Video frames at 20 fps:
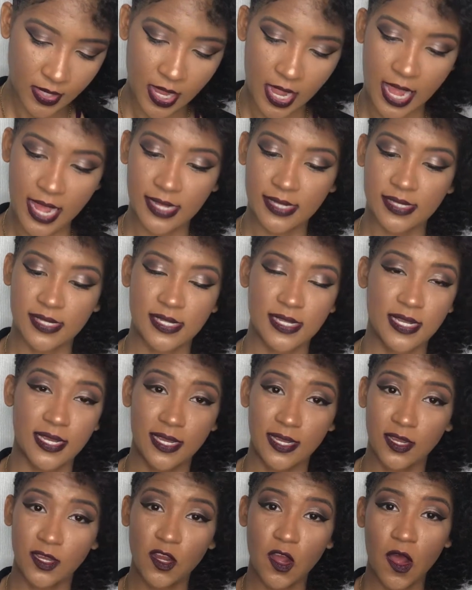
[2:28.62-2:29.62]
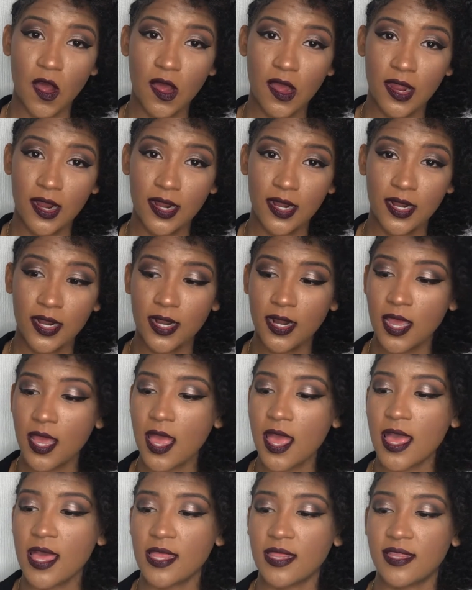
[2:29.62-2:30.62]
Has the card.
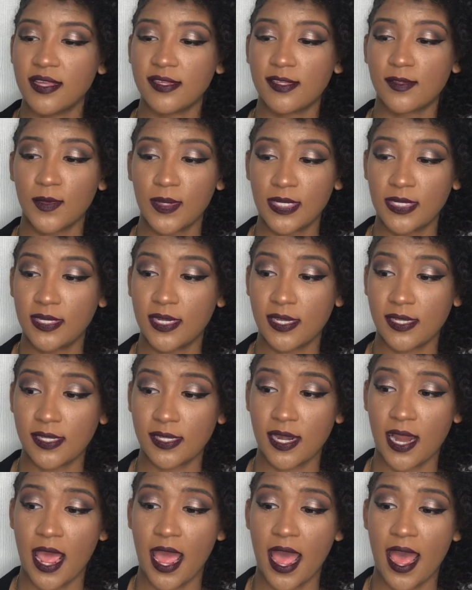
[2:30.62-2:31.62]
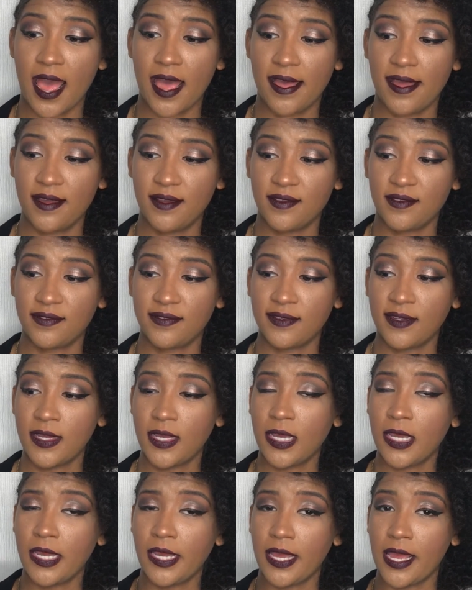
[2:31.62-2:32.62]
This one doesn't have
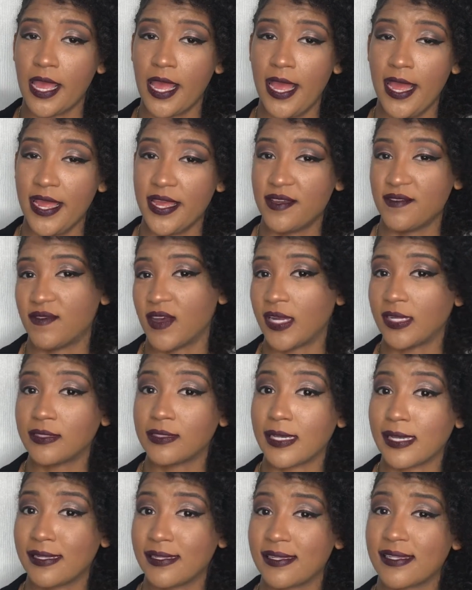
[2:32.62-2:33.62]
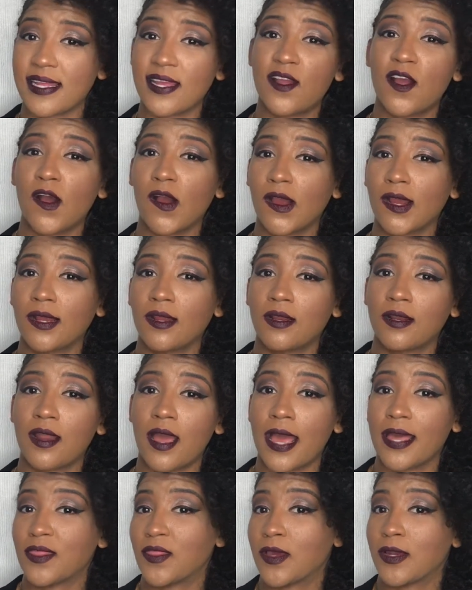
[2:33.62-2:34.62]
a Valentine's Day card.
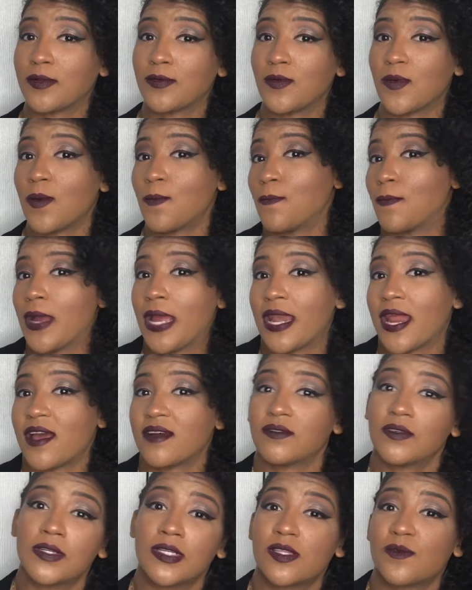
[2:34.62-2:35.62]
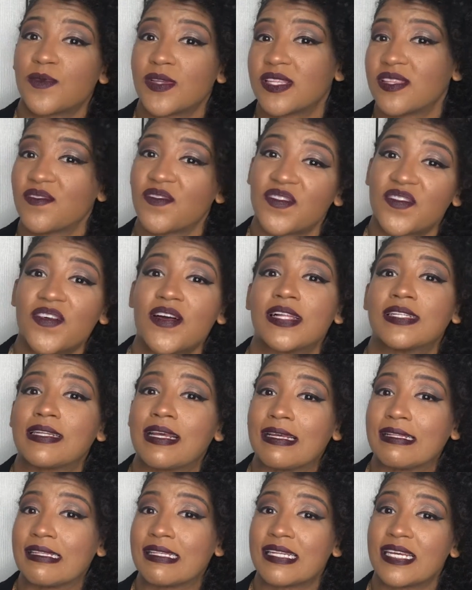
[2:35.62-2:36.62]
I thought it might have a specific
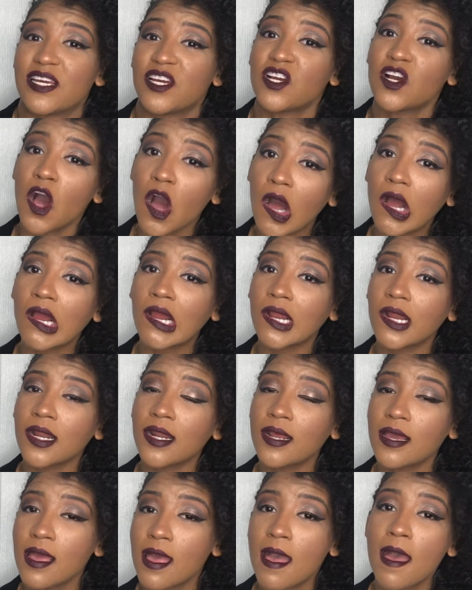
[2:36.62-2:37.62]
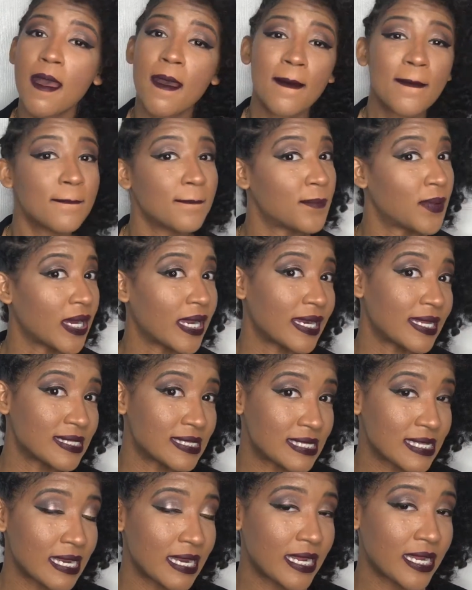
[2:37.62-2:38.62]
Valentine's Day card, but it
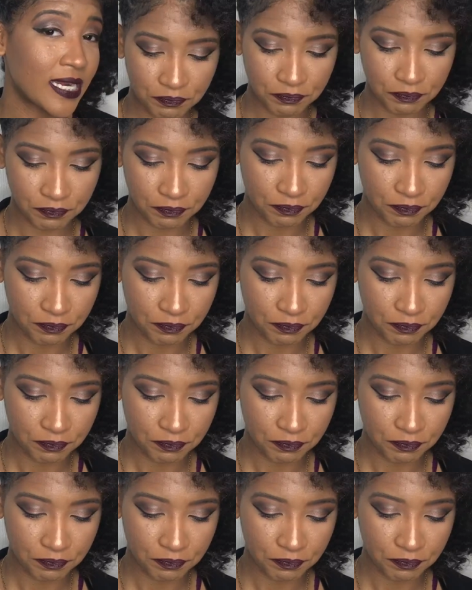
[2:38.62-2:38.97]
didn't.